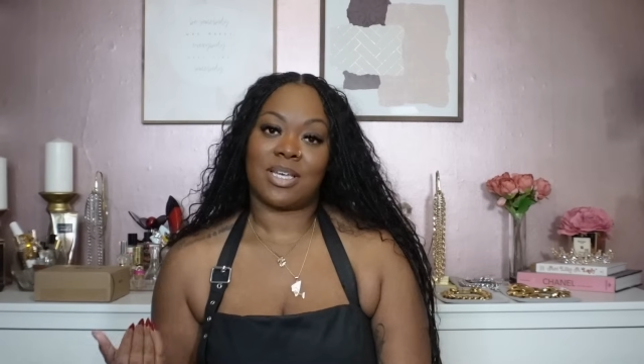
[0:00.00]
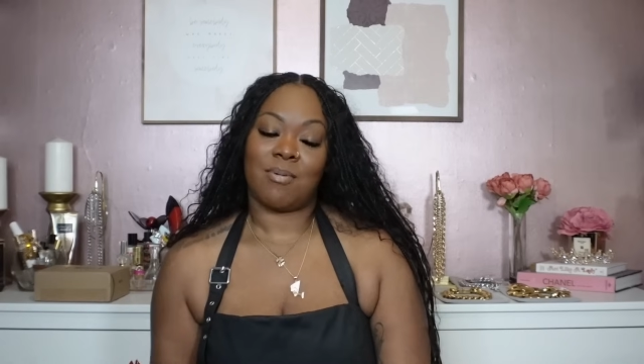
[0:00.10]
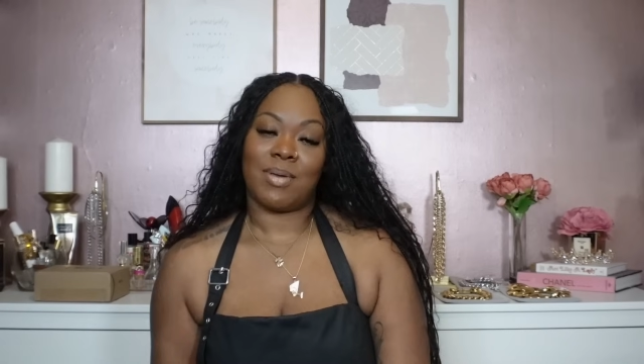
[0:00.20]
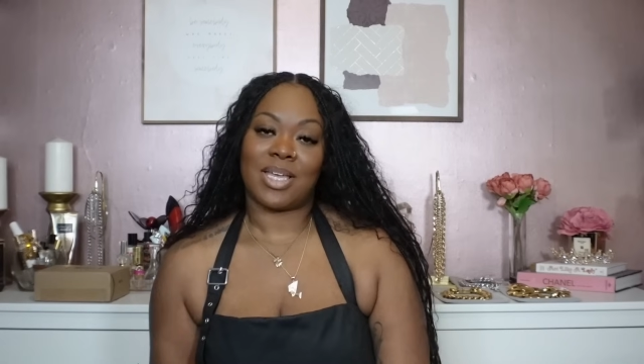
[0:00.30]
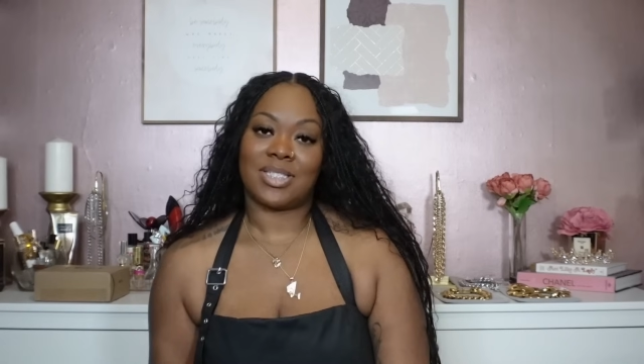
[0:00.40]

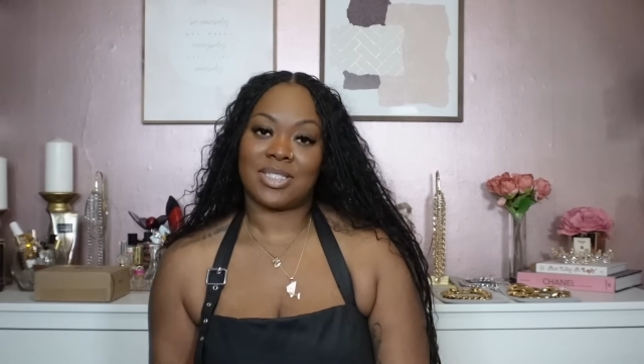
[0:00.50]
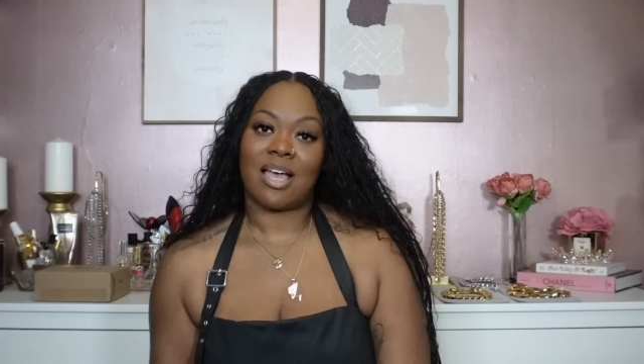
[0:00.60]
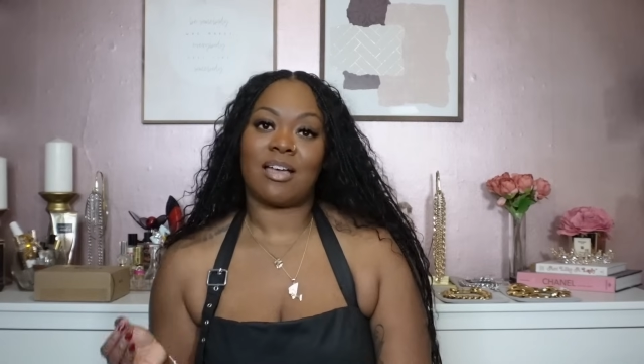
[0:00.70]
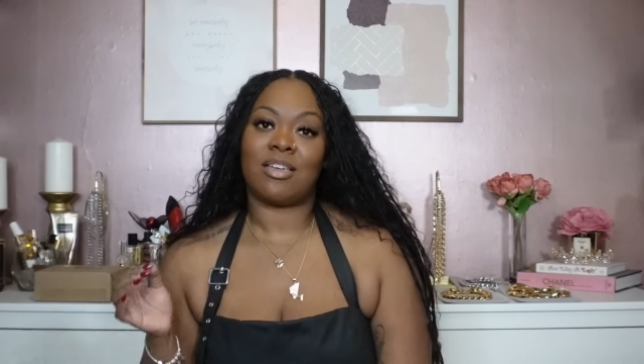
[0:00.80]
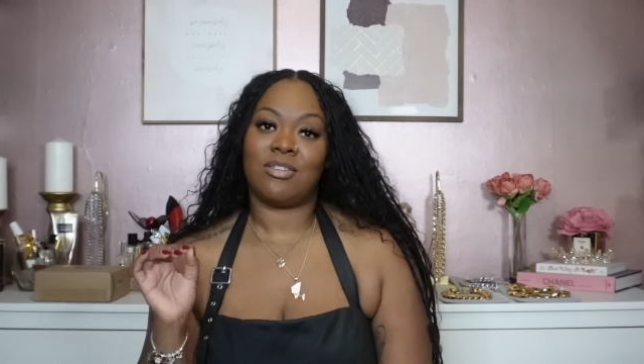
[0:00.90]
come back in
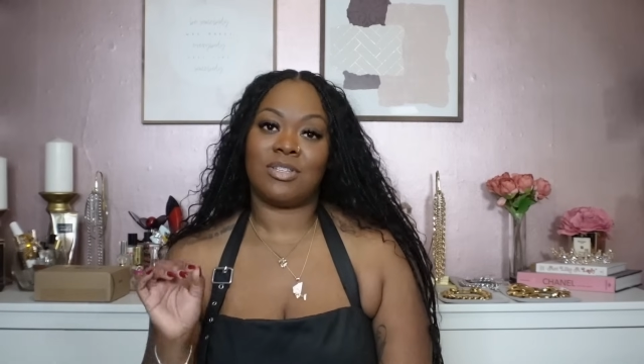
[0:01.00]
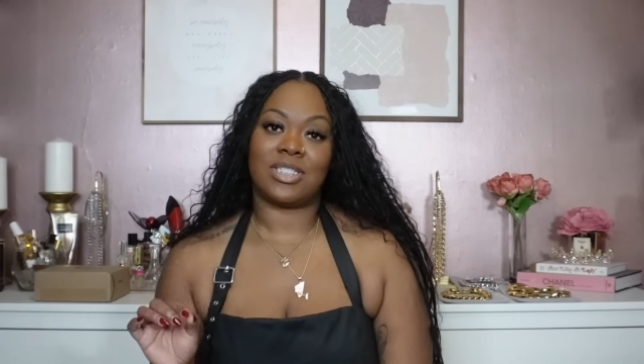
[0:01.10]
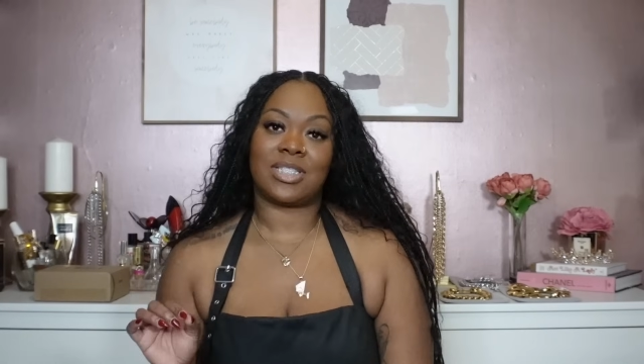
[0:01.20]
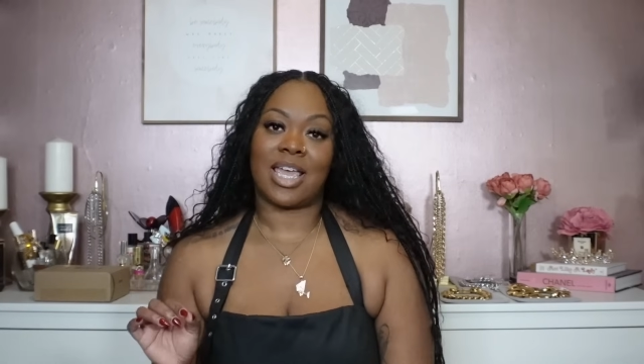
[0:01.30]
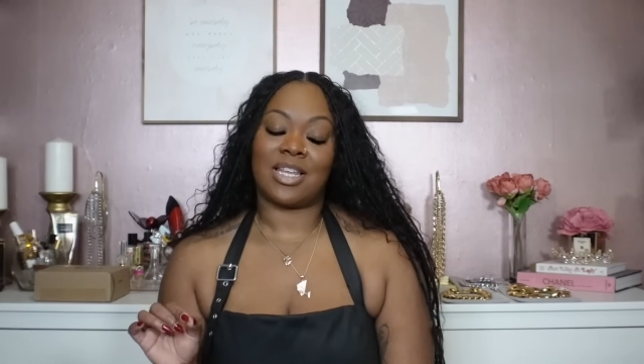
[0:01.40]
stock, you can
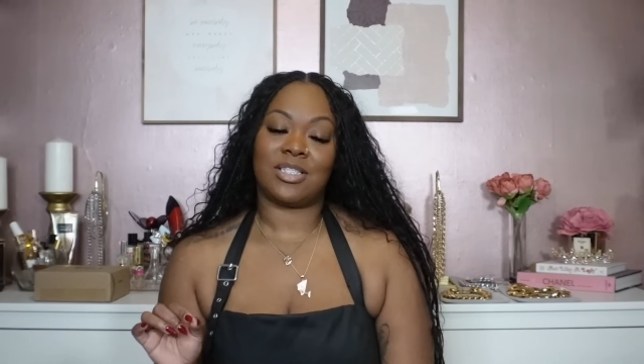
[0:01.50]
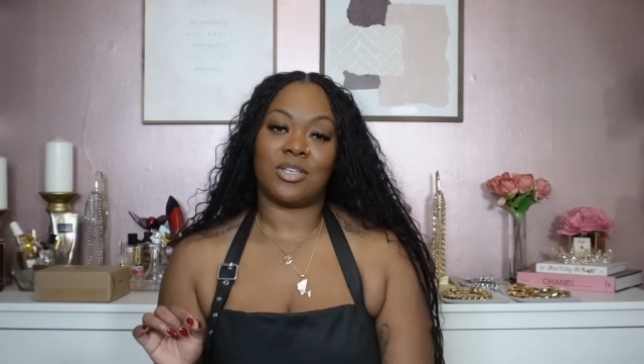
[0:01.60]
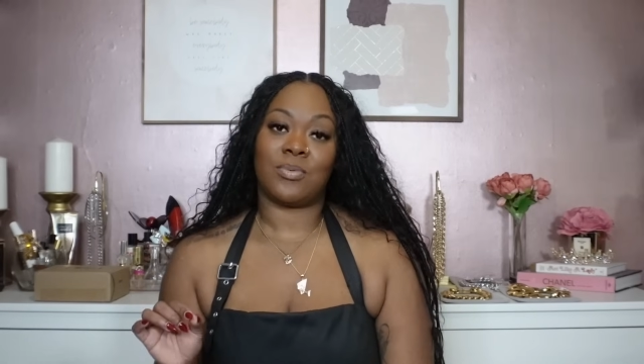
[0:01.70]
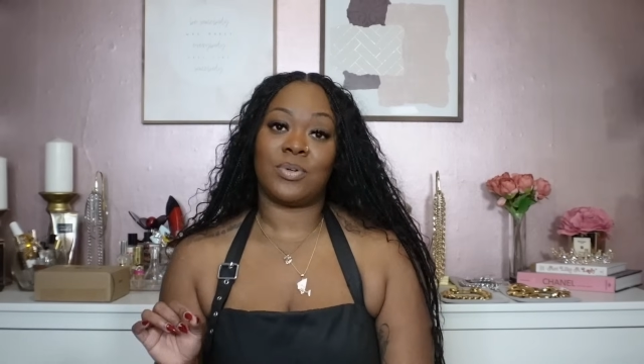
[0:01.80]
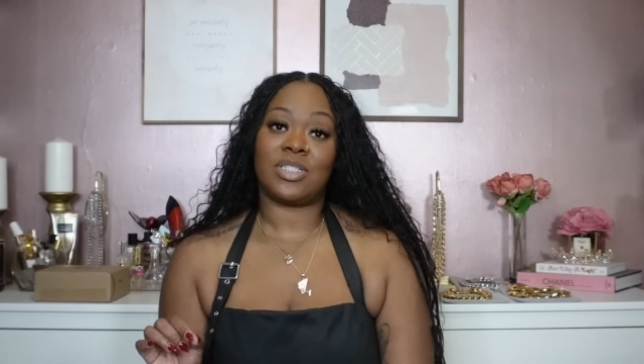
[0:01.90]
just add it
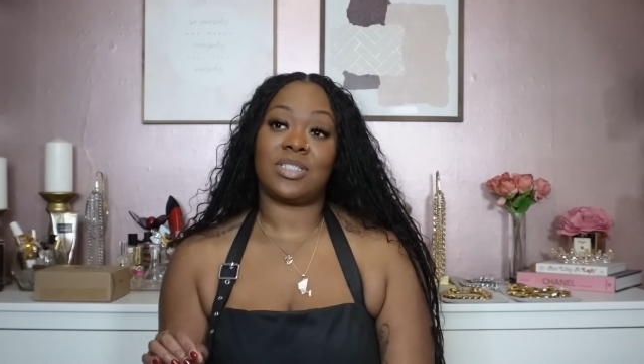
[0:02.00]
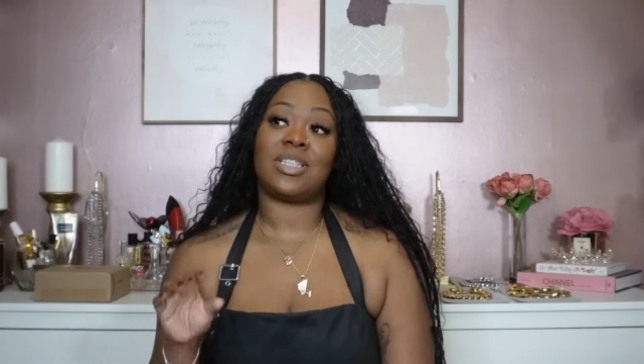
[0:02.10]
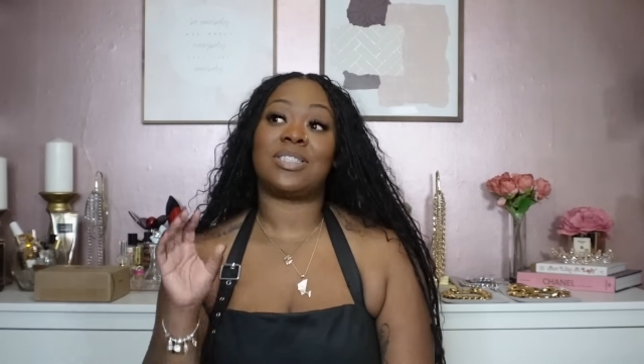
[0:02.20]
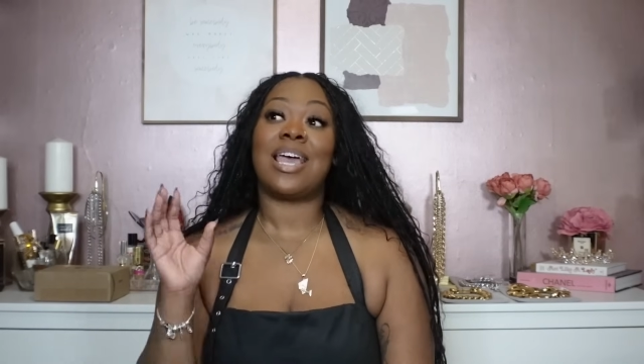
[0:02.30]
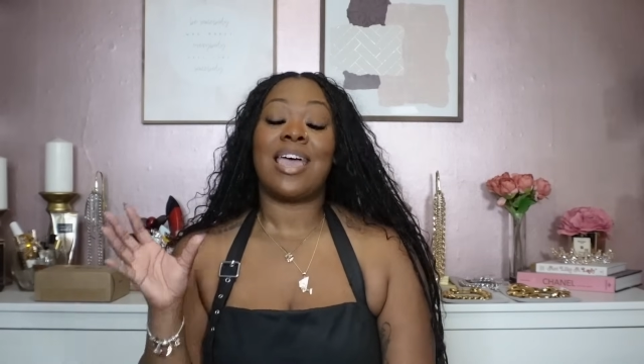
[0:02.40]
to your wish
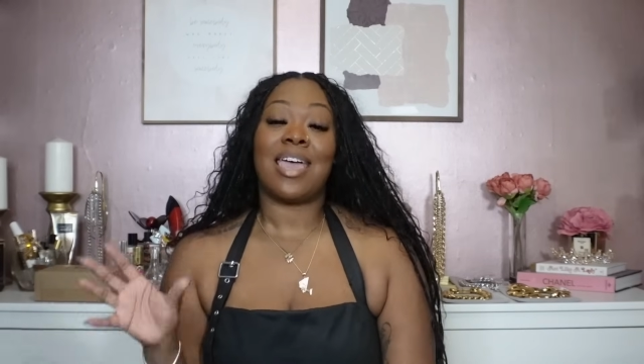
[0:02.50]
list.